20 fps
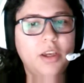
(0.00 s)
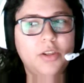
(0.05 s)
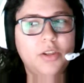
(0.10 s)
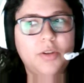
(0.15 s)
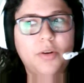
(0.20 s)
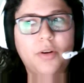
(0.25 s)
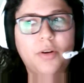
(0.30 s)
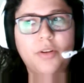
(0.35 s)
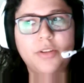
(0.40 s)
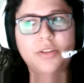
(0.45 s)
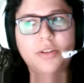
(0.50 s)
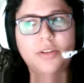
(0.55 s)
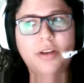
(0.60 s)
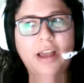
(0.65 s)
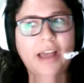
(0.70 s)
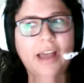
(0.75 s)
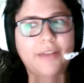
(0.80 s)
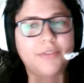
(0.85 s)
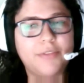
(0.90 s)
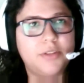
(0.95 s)
you also
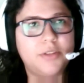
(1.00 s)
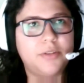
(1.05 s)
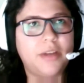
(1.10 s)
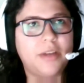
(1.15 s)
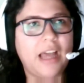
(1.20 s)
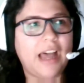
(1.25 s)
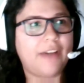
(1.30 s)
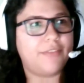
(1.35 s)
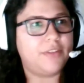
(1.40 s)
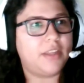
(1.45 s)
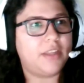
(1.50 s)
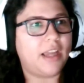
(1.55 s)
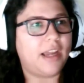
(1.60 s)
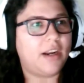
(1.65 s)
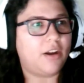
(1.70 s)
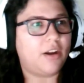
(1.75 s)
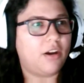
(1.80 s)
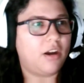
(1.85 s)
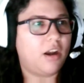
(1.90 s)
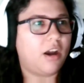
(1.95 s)
have to have
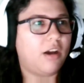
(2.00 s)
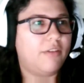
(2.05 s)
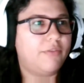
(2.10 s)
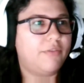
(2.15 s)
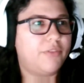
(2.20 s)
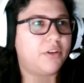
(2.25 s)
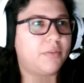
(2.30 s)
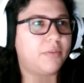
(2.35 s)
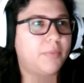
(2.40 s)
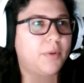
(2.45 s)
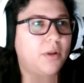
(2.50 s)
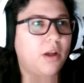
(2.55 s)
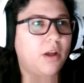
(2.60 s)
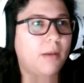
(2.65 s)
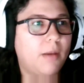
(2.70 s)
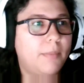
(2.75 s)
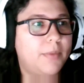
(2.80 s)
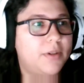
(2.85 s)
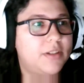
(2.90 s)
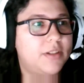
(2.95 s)
that uncomfortable
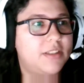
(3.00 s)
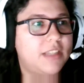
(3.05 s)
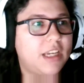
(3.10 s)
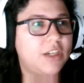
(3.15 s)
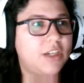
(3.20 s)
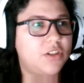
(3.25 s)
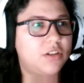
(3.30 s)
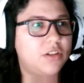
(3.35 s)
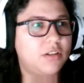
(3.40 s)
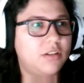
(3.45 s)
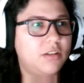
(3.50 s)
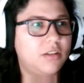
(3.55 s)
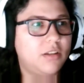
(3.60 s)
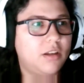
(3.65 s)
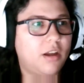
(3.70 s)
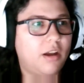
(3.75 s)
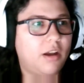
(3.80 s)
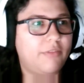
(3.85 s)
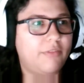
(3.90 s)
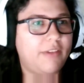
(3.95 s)
conversation
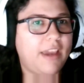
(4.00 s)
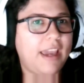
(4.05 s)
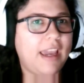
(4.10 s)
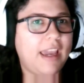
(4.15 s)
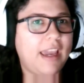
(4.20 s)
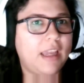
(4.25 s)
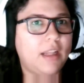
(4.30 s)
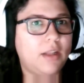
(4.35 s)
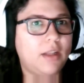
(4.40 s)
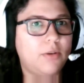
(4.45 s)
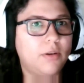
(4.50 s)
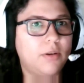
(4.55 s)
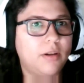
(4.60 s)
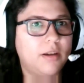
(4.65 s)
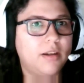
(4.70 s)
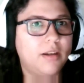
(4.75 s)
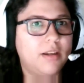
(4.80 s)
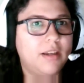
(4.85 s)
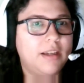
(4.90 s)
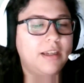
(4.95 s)
of hey
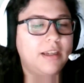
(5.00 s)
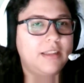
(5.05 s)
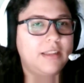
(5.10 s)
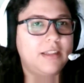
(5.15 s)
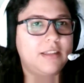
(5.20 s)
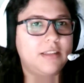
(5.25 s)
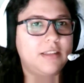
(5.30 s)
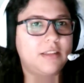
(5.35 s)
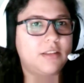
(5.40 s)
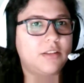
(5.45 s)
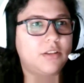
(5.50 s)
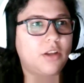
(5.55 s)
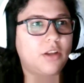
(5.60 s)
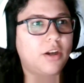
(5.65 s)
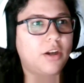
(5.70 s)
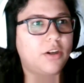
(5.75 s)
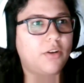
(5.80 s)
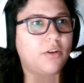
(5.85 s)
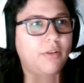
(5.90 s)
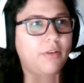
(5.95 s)
look this is
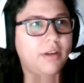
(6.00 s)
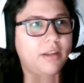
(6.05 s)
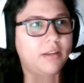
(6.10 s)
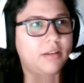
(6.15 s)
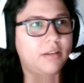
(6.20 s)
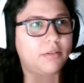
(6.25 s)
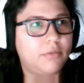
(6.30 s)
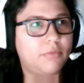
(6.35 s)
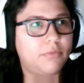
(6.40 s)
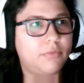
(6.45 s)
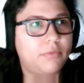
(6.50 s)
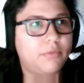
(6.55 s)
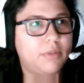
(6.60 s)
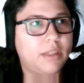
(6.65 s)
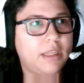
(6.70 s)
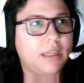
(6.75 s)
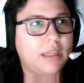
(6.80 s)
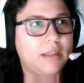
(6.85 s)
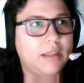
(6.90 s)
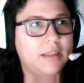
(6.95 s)
not going the,
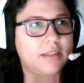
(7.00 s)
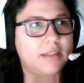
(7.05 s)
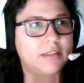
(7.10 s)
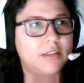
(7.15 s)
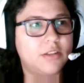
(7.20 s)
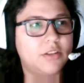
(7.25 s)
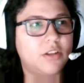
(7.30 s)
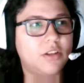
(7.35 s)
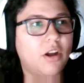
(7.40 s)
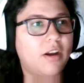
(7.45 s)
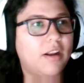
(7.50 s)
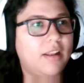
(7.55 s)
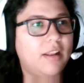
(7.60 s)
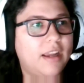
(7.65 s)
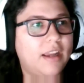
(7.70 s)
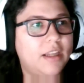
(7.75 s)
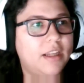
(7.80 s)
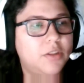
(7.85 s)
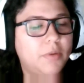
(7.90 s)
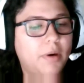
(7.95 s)
the this is not
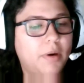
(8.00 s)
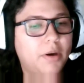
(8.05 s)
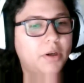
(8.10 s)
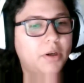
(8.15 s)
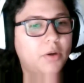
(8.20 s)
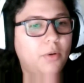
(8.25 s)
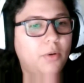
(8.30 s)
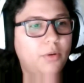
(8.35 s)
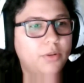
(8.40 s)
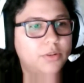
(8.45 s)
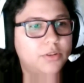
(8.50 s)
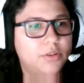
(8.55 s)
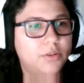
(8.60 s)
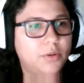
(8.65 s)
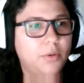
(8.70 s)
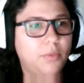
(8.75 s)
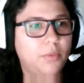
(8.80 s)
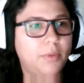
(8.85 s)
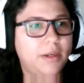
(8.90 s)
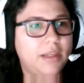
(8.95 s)
aligned to our goals
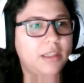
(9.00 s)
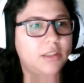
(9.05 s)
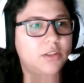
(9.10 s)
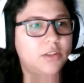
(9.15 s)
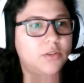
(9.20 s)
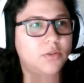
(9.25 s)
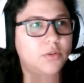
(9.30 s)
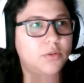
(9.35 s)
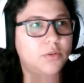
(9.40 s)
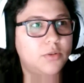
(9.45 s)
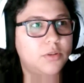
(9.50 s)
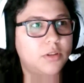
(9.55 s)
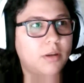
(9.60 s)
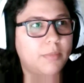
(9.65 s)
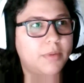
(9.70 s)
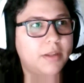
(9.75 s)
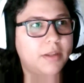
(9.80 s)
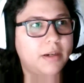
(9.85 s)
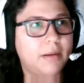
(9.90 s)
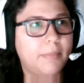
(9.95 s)
so we need to do
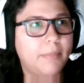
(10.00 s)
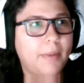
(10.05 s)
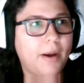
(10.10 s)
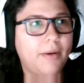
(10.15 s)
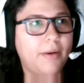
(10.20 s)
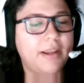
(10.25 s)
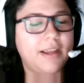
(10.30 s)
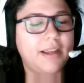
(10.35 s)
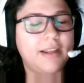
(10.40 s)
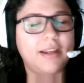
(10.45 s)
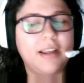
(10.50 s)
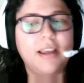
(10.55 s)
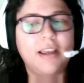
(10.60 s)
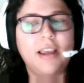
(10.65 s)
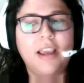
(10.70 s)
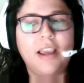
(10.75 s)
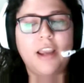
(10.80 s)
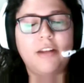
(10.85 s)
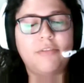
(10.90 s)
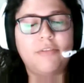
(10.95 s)
something about it
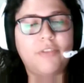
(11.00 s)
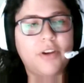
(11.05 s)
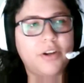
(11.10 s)
and